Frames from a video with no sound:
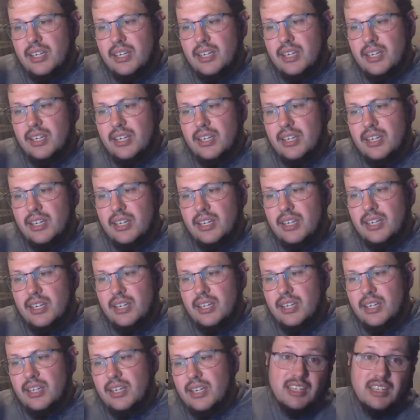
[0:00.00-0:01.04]
Big
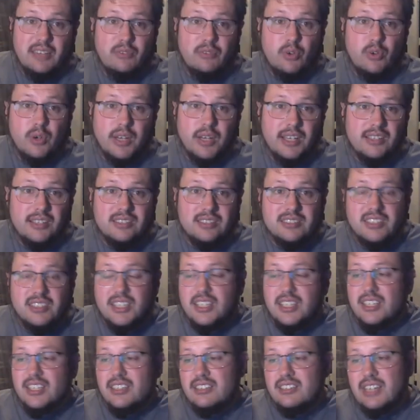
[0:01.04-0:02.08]
risk, like everyone else.
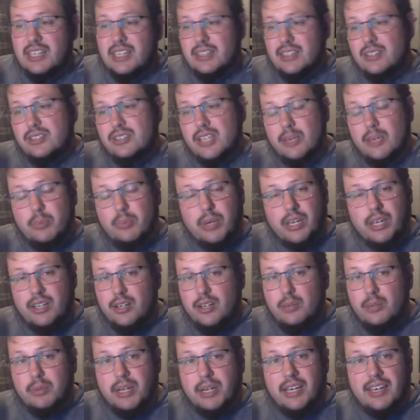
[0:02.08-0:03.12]
Not their type of
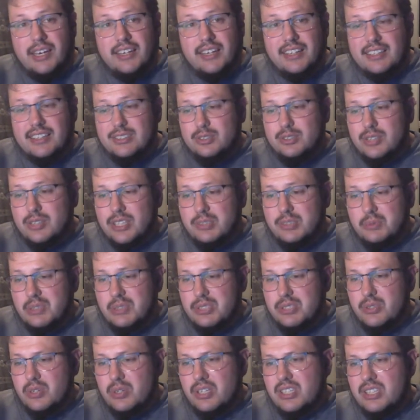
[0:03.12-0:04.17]
hitter, but hey, that's been
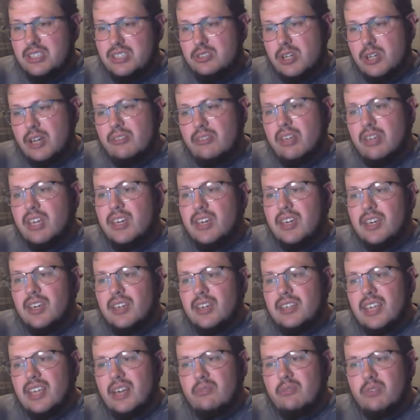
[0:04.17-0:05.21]
the story of this draft.
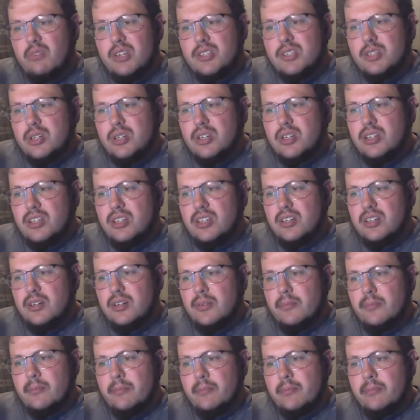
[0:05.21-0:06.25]
Cam Fisher, another.